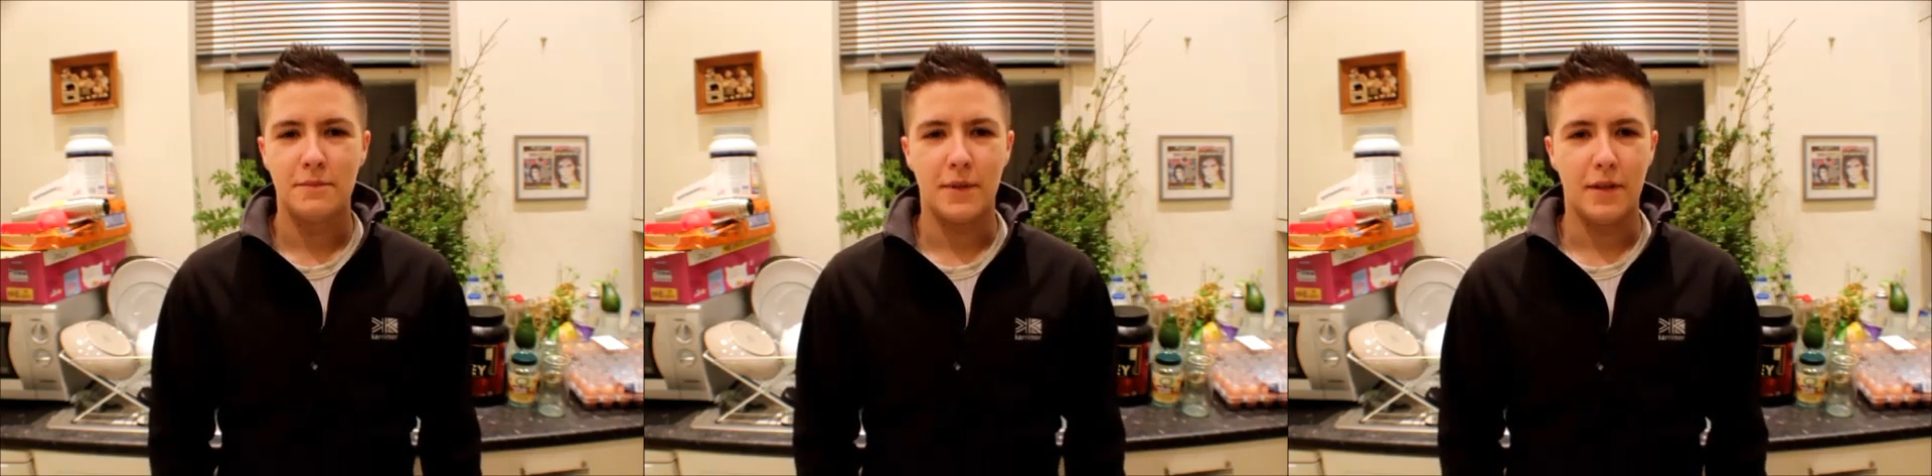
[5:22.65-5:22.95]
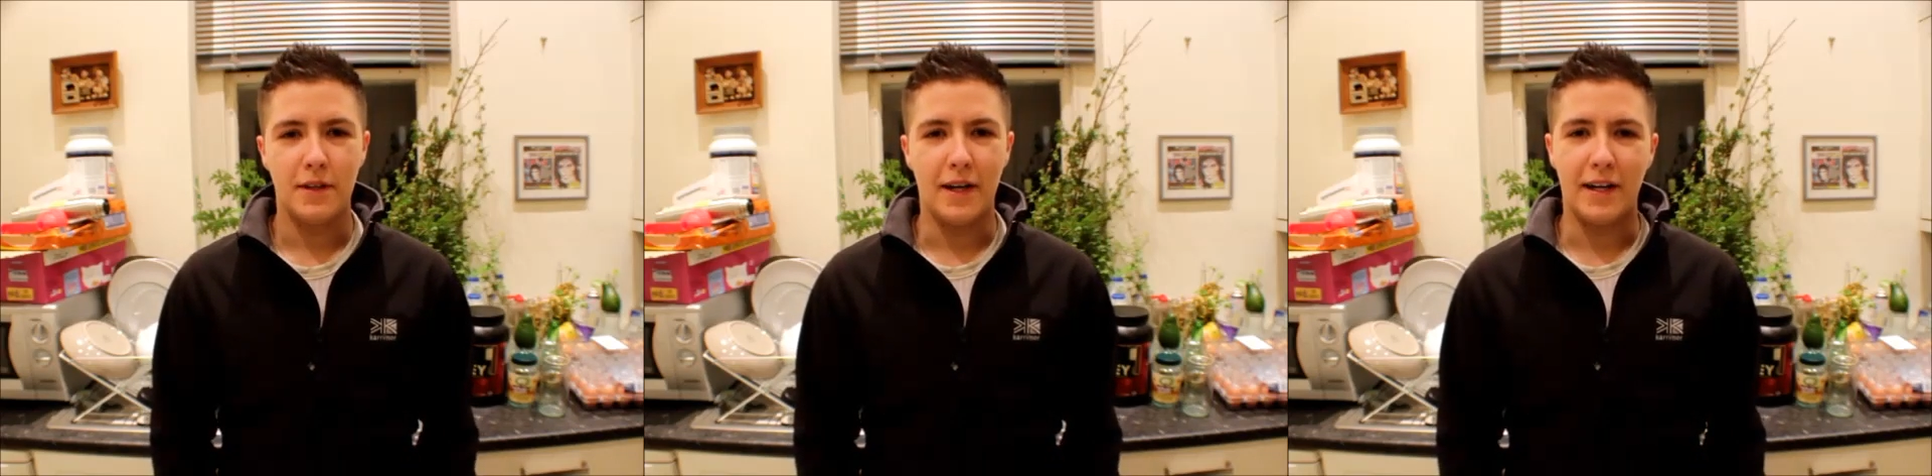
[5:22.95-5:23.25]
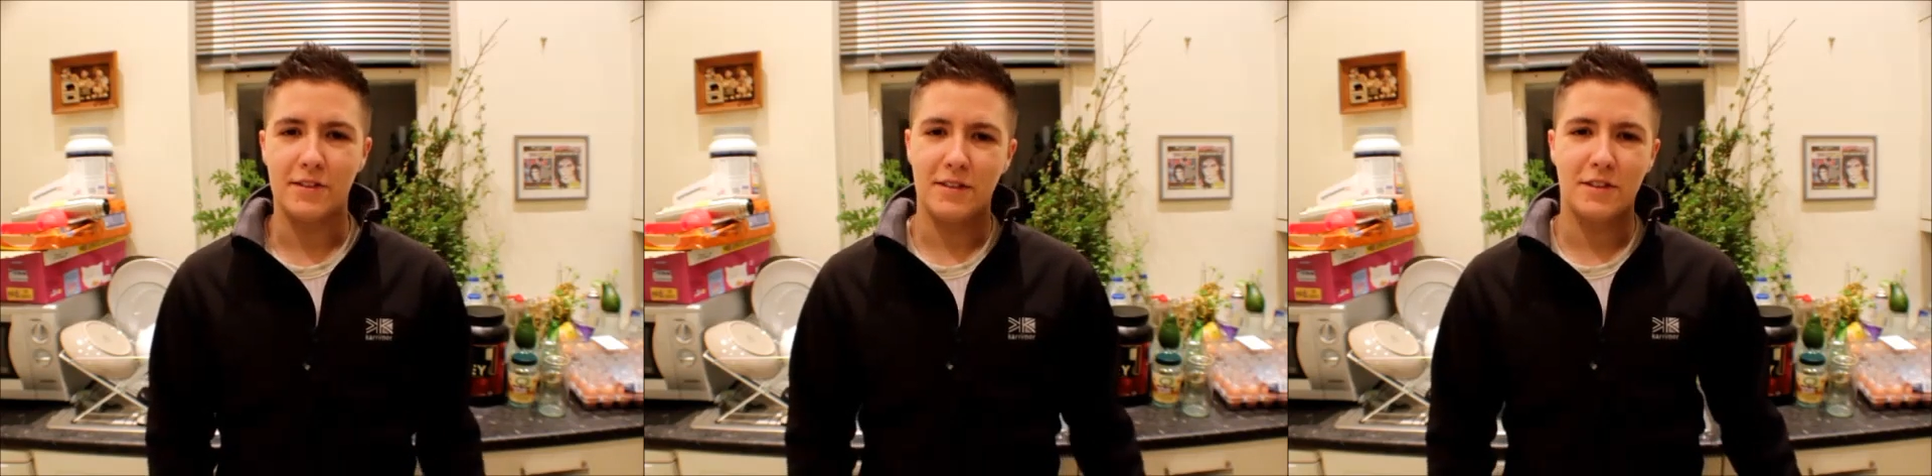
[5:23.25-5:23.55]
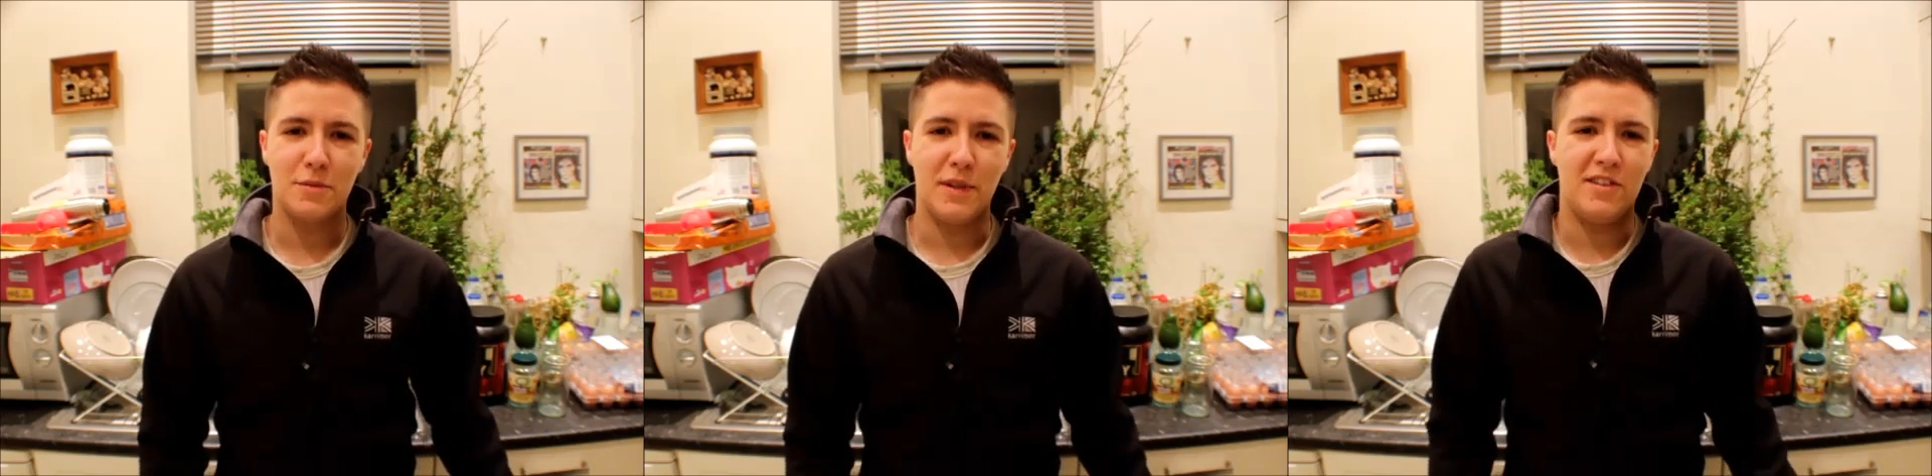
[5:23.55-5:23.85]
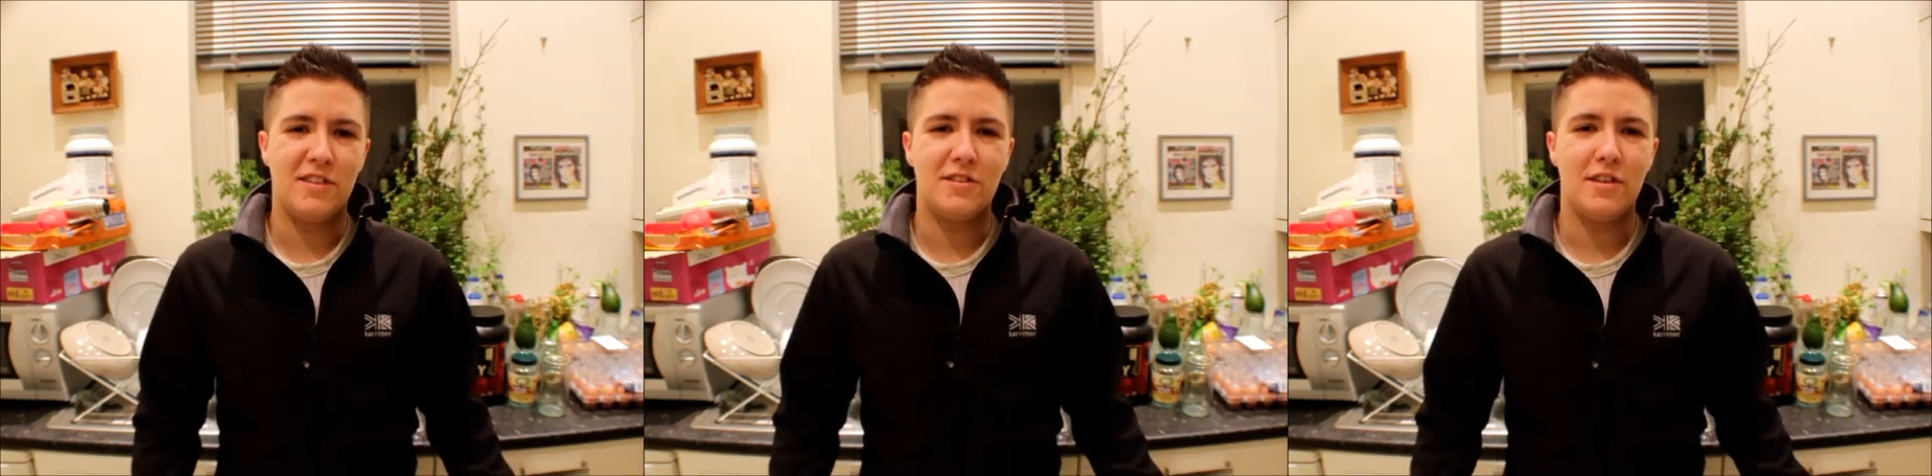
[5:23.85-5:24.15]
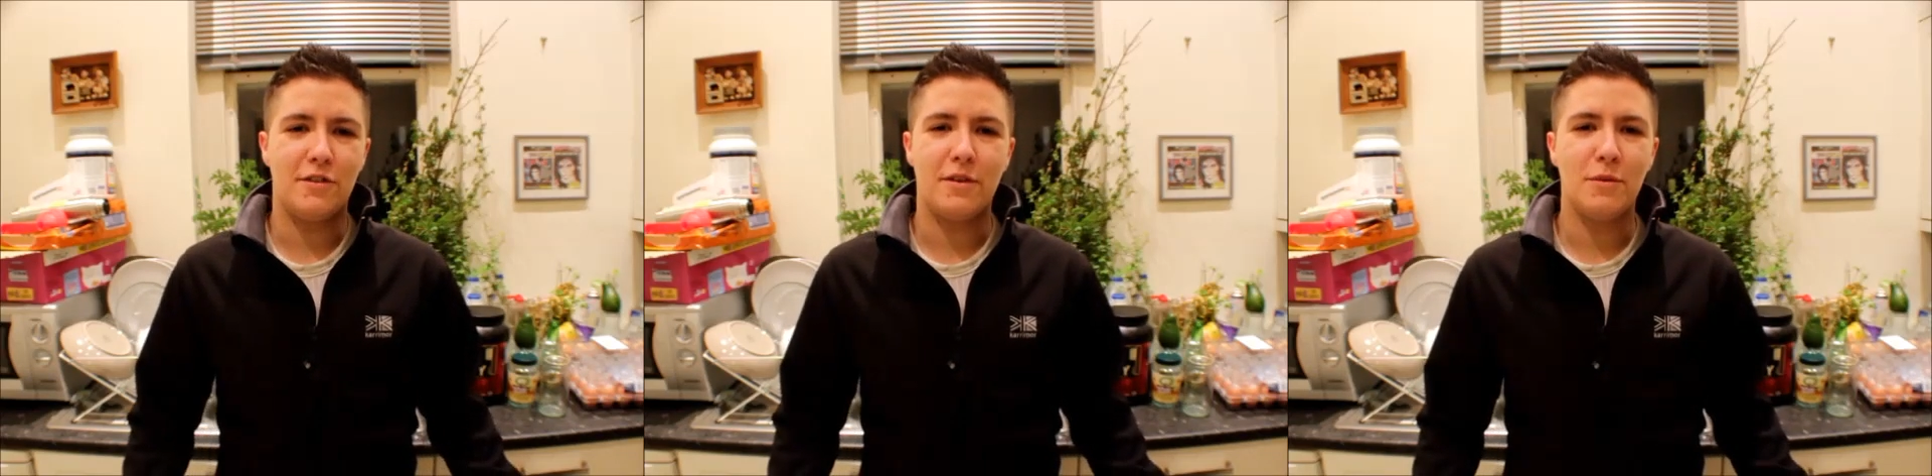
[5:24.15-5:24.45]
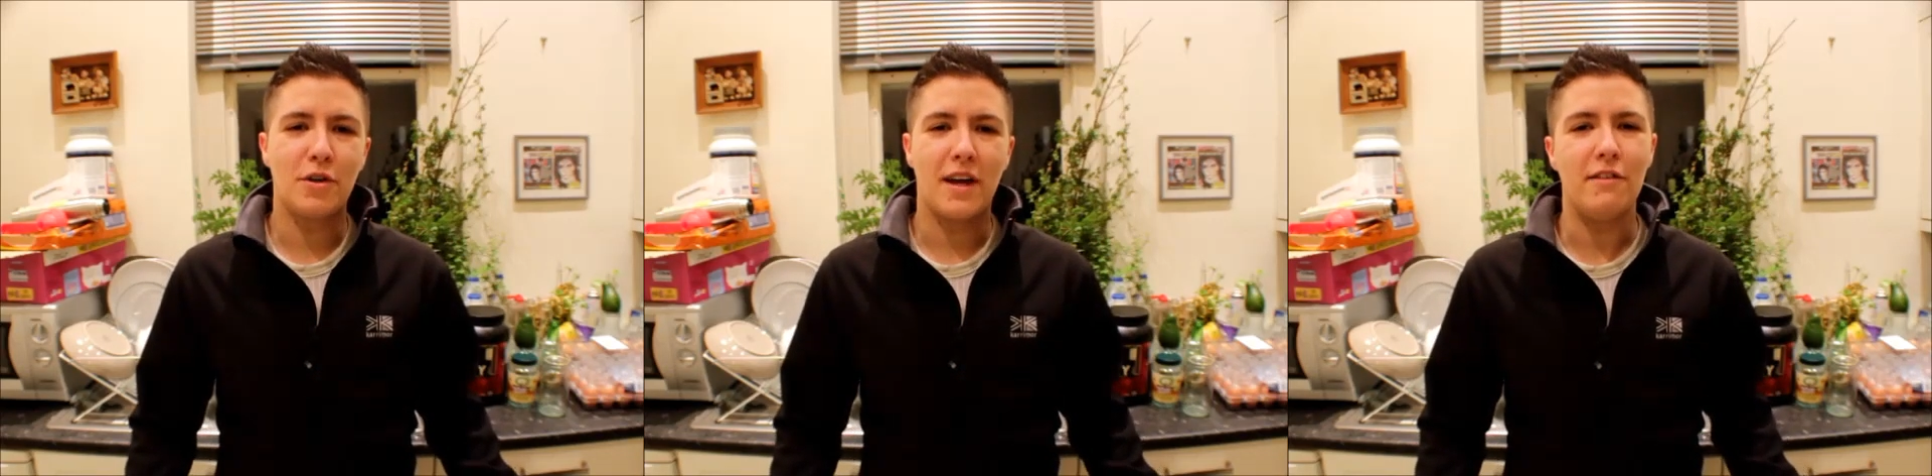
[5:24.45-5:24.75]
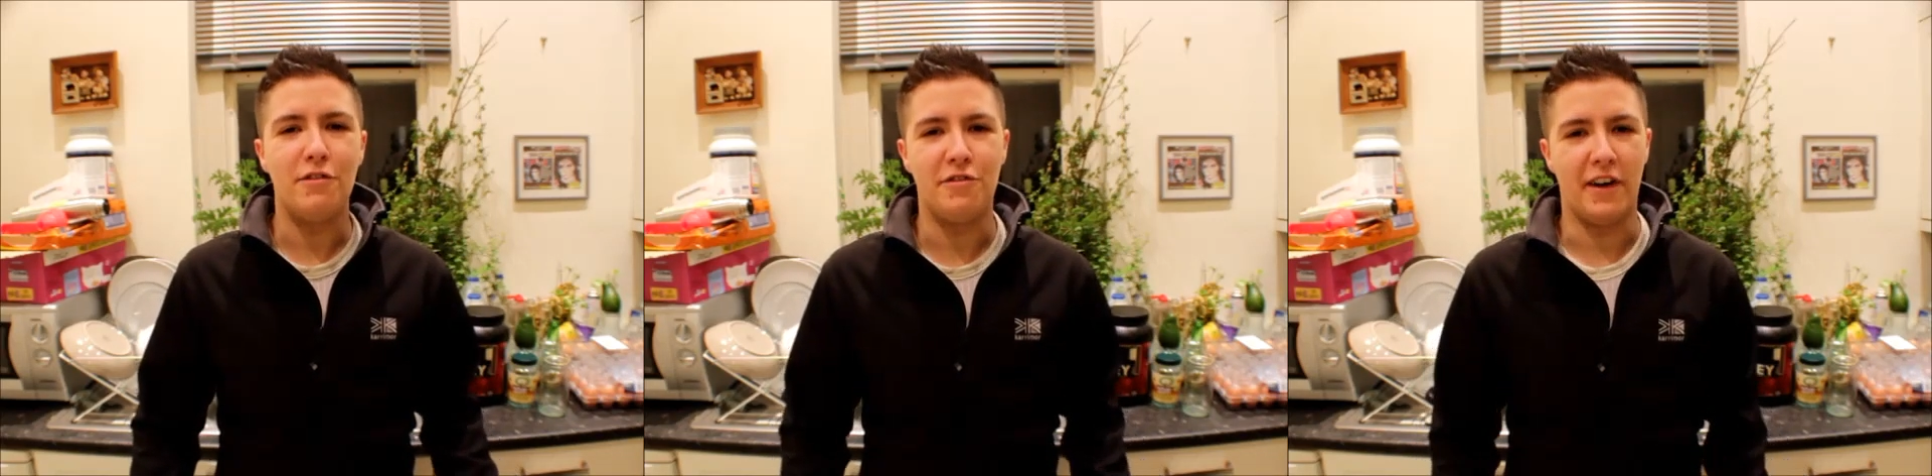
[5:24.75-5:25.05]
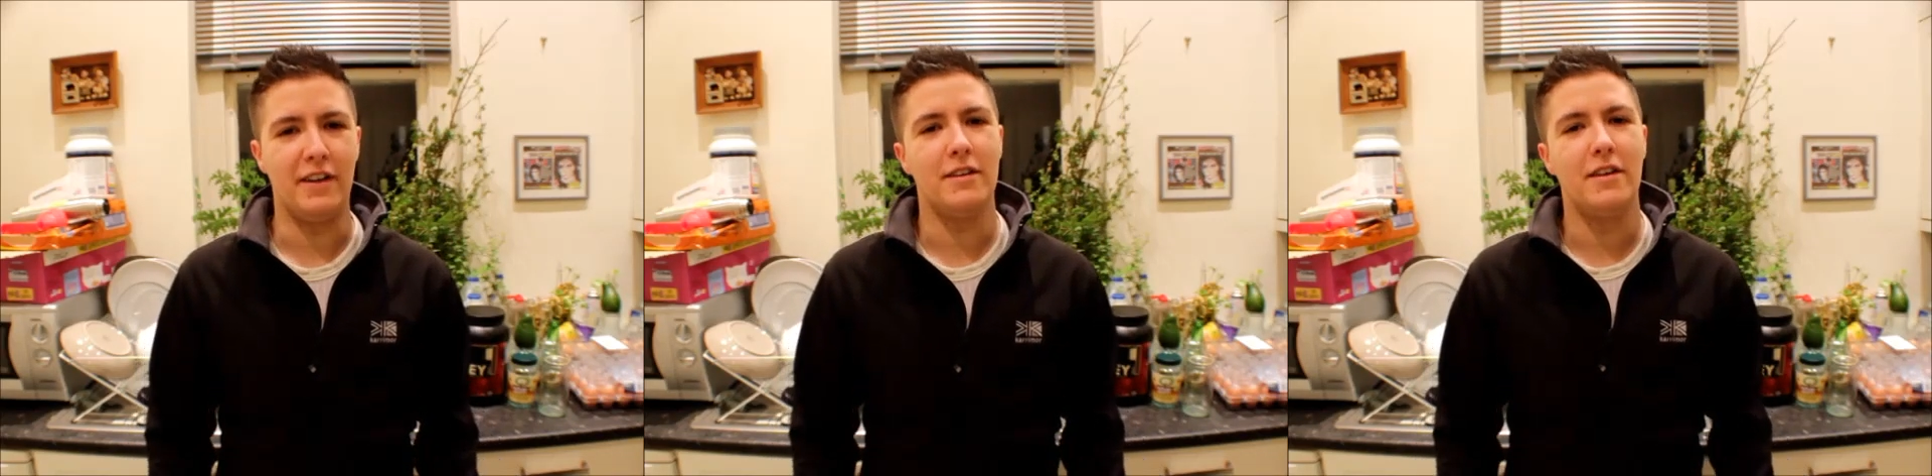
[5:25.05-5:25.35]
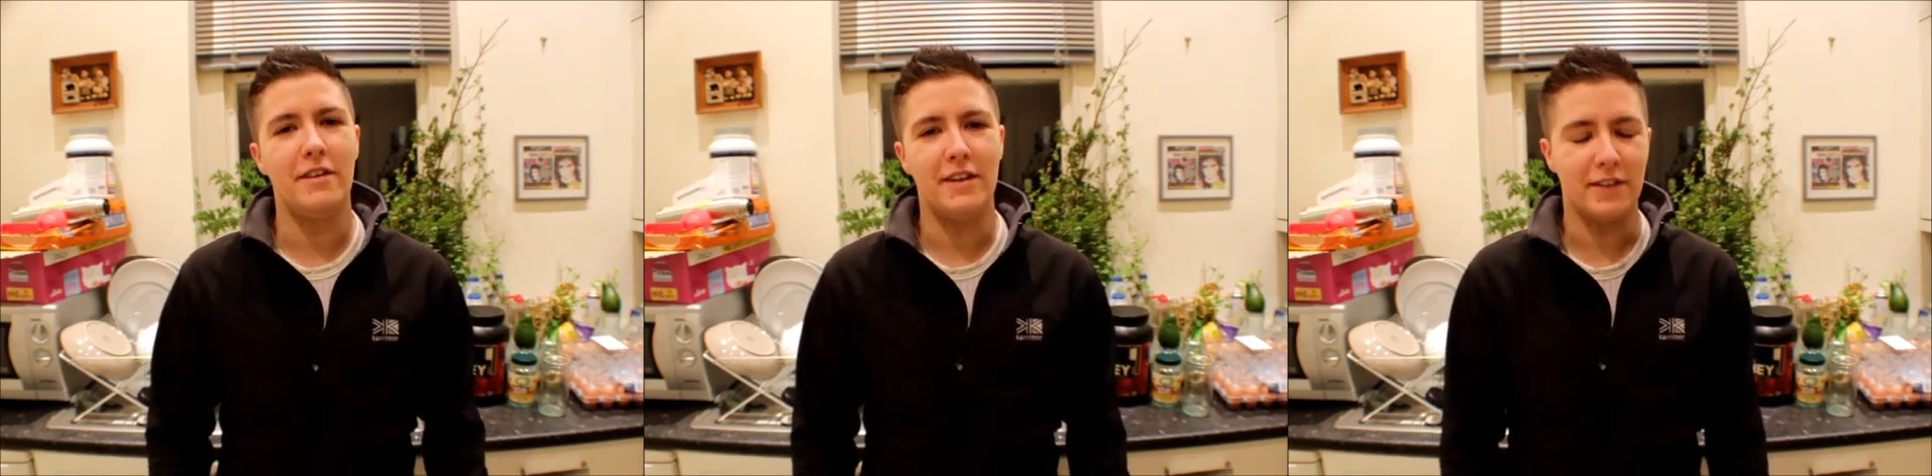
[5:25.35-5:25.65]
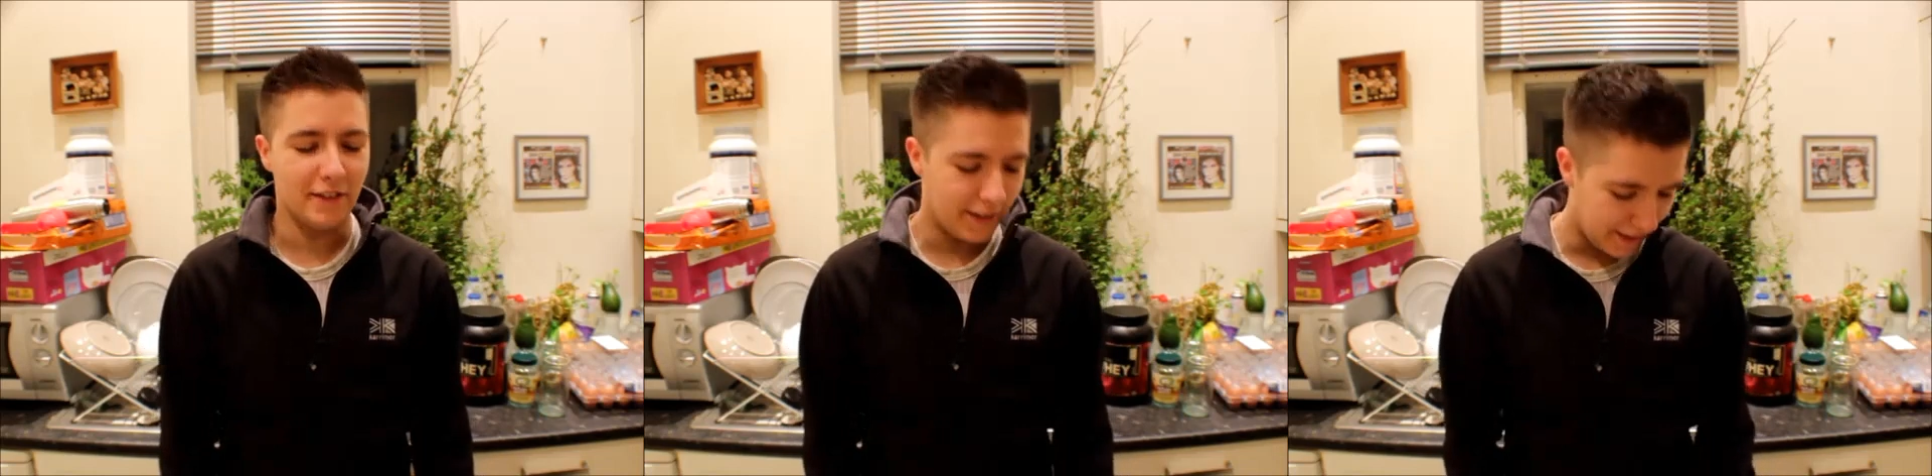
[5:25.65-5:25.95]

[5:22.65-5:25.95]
But it hasn't expressed itself. I'm not getting violent or anything like